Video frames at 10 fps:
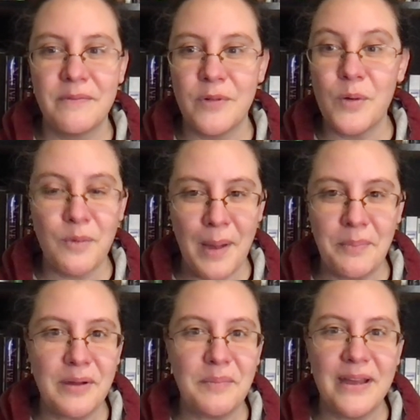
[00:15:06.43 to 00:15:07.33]
goal
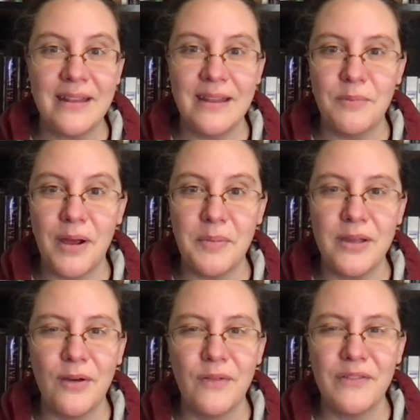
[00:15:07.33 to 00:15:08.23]
wrap-up, and then probably
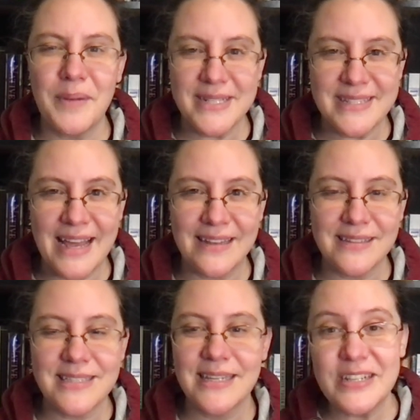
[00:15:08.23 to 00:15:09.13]
go over my
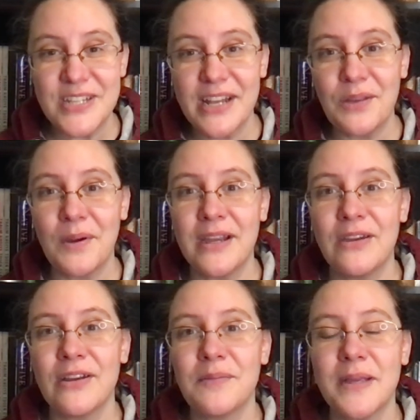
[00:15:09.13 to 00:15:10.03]
stats. In January,
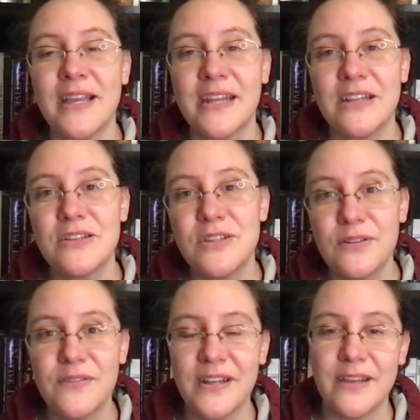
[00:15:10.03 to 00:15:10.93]
you're going to be getting
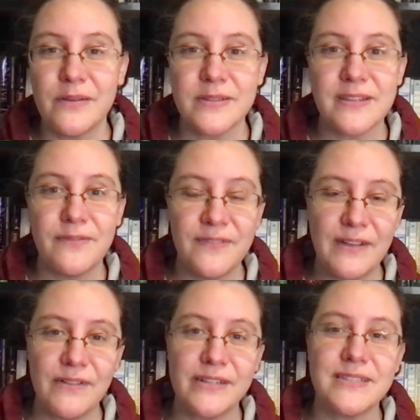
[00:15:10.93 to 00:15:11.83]
2 videos of
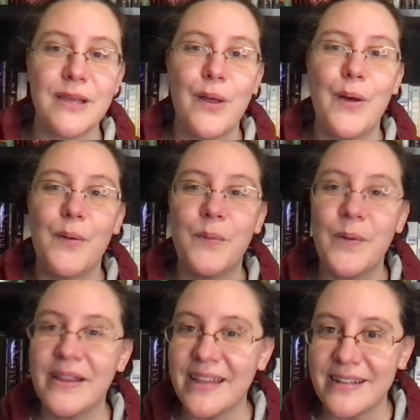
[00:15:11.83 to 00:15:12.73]
favorites,
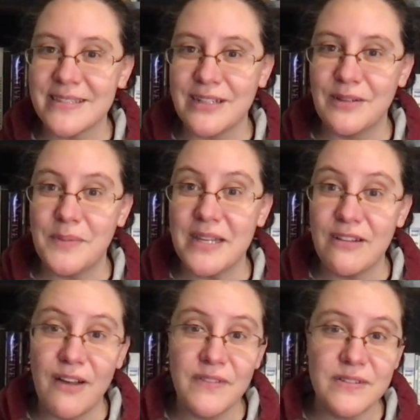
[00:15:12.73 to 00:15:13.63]
one that is going to be
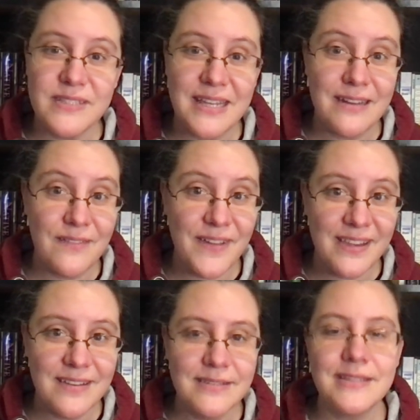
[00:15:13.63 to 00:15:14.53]
novels and
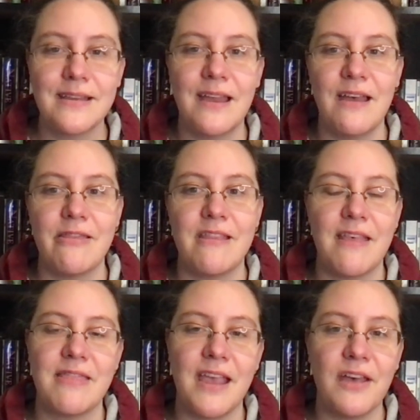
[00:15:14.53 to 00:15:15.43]
novellas, and
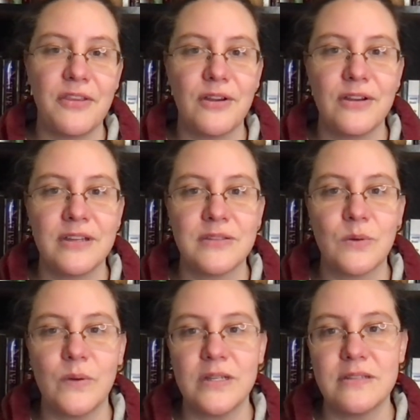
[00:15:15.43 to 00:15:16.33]
then the other is
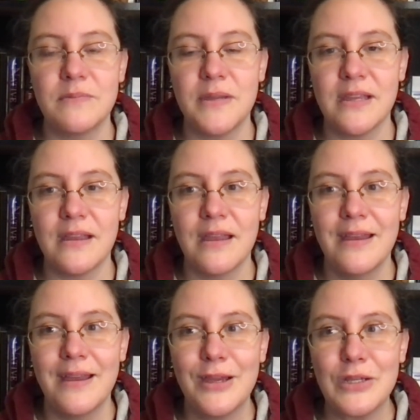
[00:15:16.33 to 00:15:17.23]
going to be
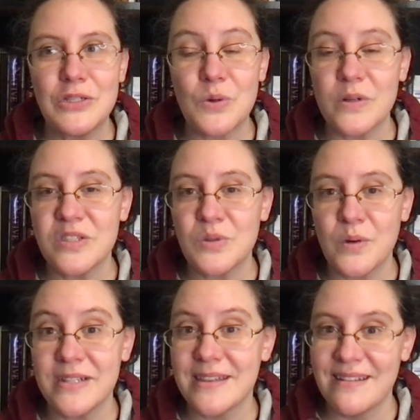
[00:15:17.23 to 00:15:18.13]
short
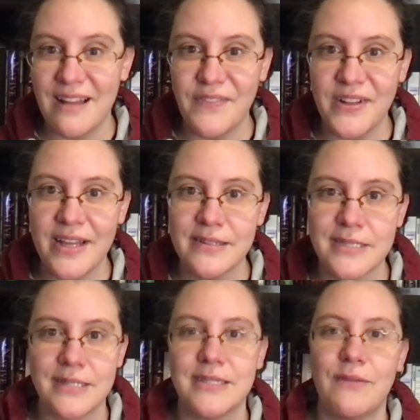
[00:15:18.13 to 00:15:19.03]
stories and
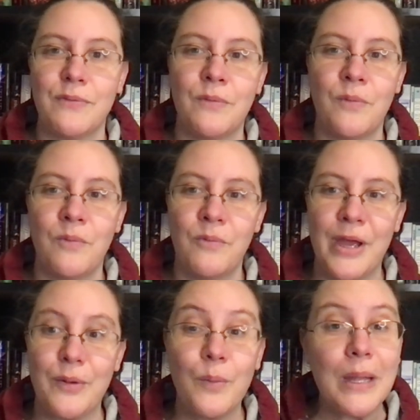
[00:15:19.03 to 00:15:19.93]
novelettes, because I've
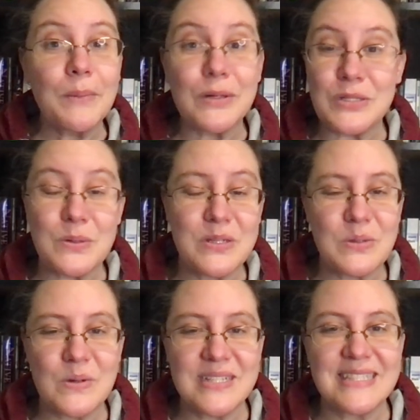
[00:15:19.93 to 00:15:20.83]
read way more short
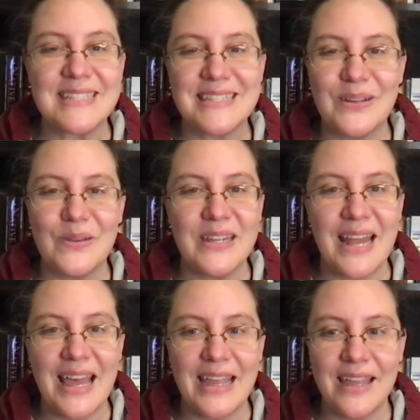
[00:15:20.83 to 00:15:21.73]
stories this year than
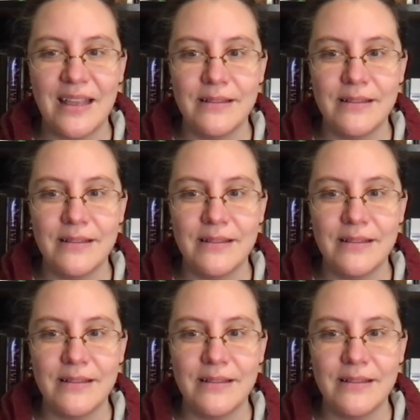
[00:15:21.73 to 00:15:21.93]
I